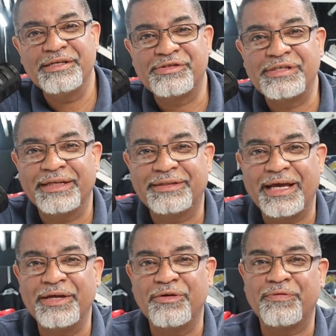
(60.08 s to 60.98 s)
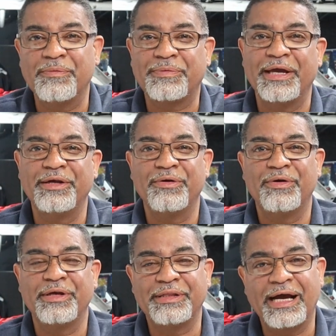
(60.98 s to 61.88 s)
It's John Taino from
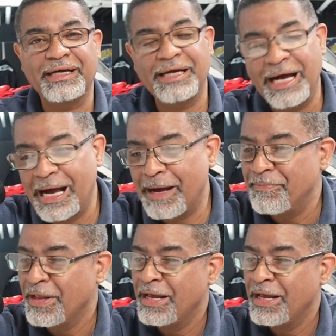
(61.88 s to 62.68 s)
tainoing.com.